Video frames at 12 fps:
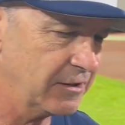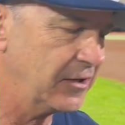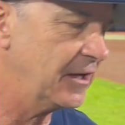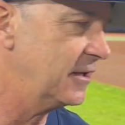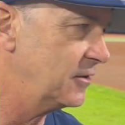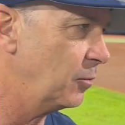
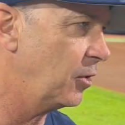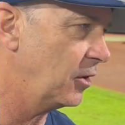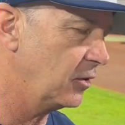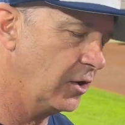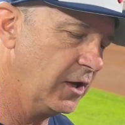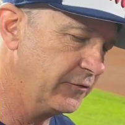handed the
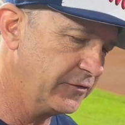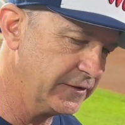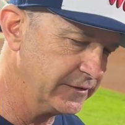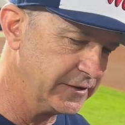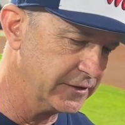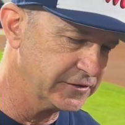ball off
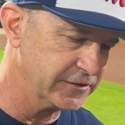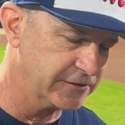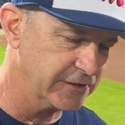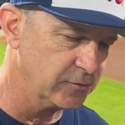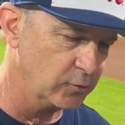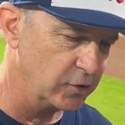and just
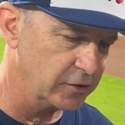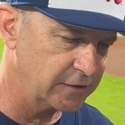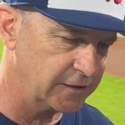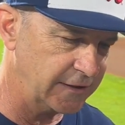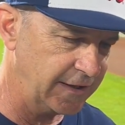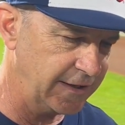didn't work
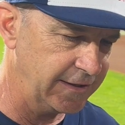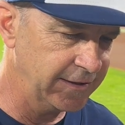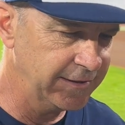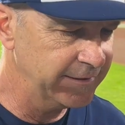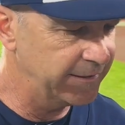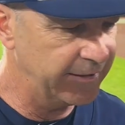today.
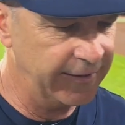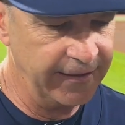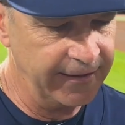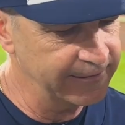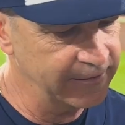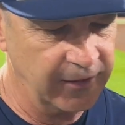
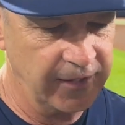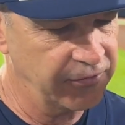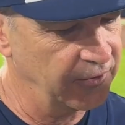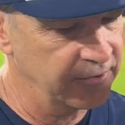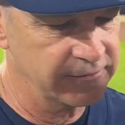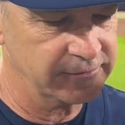I
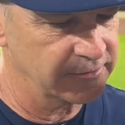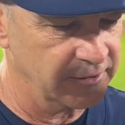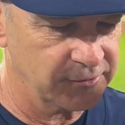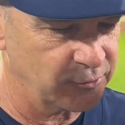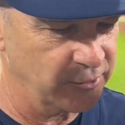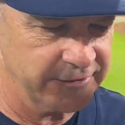thought,
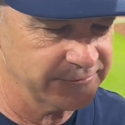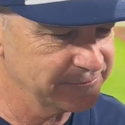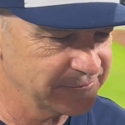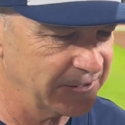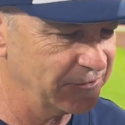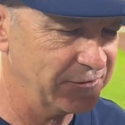Quinn,
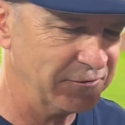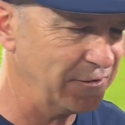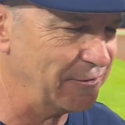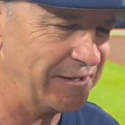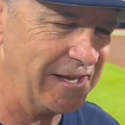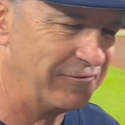even
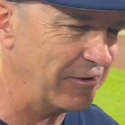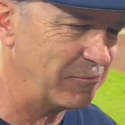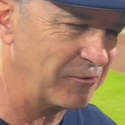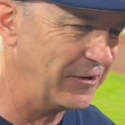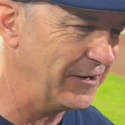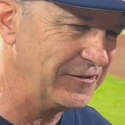though he gave up
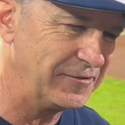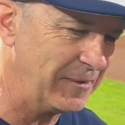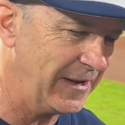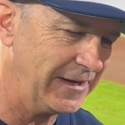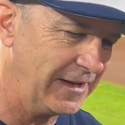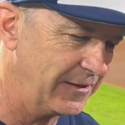runs,
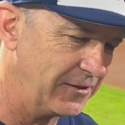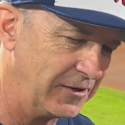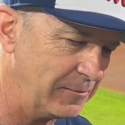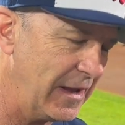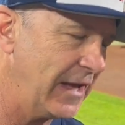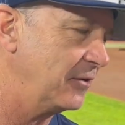man, I thought
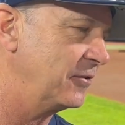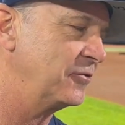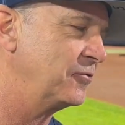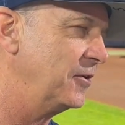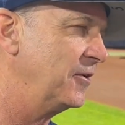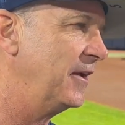he battled his
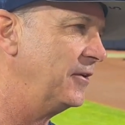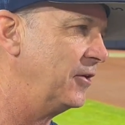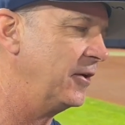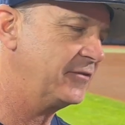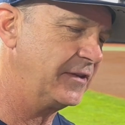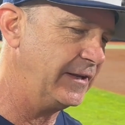rear end
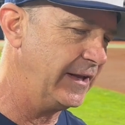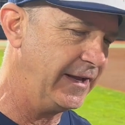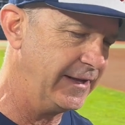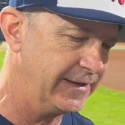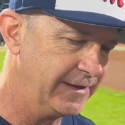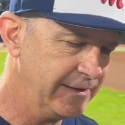off
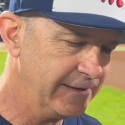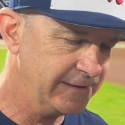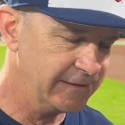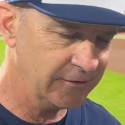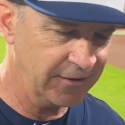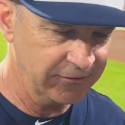today and,
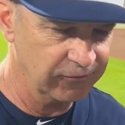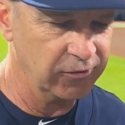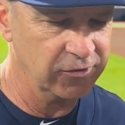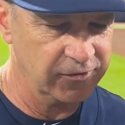had really